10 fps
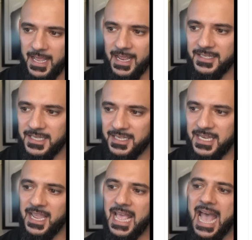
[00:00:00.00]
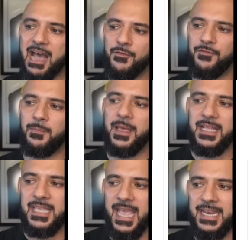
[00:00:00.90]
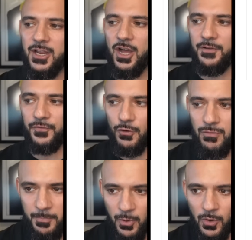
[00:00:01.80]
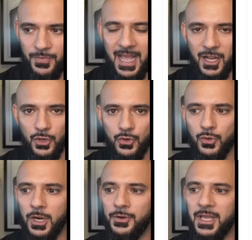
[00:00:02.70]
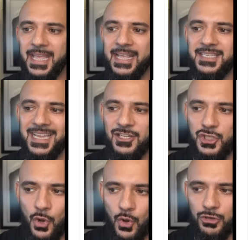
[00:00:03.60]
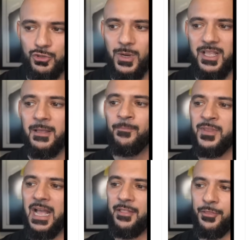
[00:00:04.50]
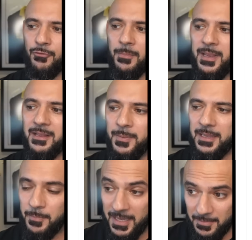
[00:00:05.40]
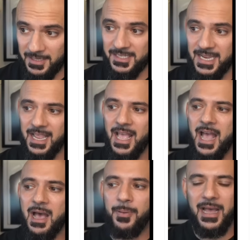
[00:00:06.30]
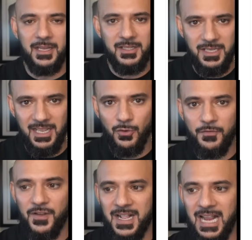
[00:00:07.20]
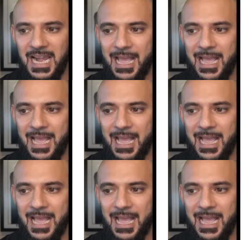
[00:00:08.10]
It says here, Alphabet gained after a report that Google owner is in talks with Anthropic PBC about a deal for cloud